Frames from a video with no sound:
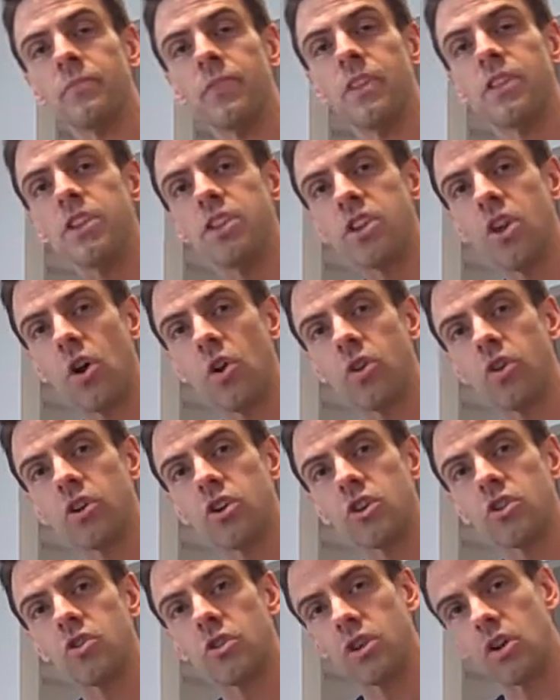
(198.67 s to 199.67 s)
the
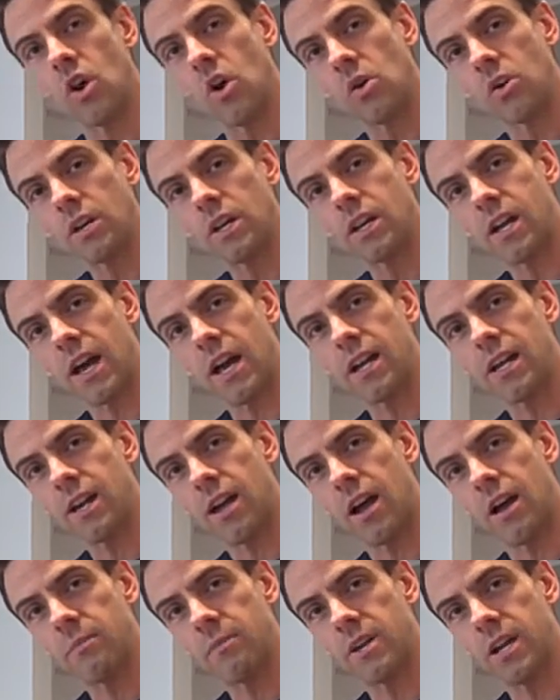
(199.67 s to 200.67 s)
yogurt granola kind of
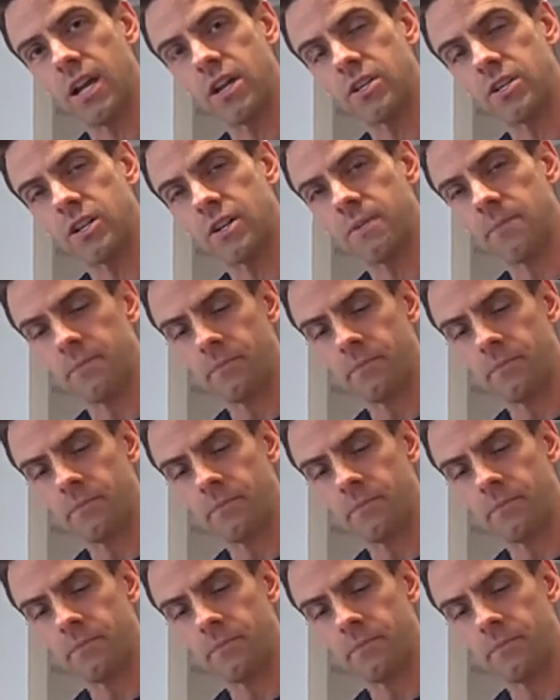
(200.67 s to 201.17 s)
combination,